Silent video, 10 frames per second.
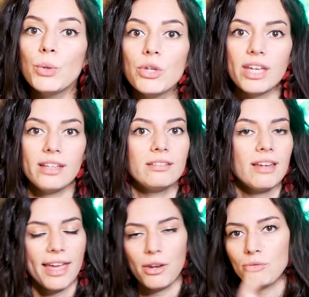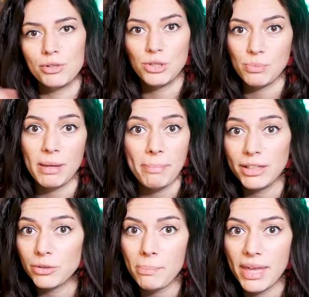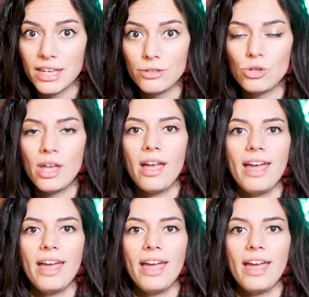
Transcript: you can head over to my Patreon page